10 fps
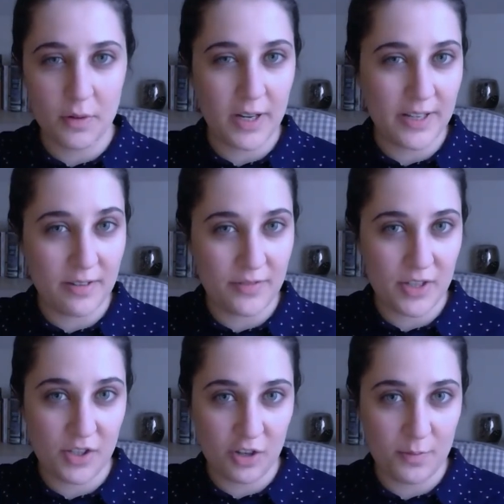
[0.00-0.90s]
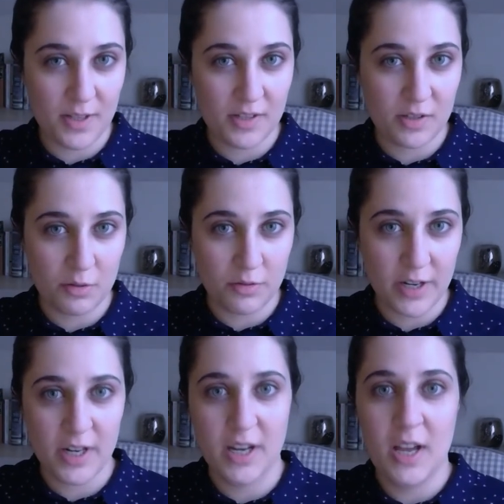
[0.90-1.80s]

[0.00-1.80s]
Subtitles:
kind of dystopian story,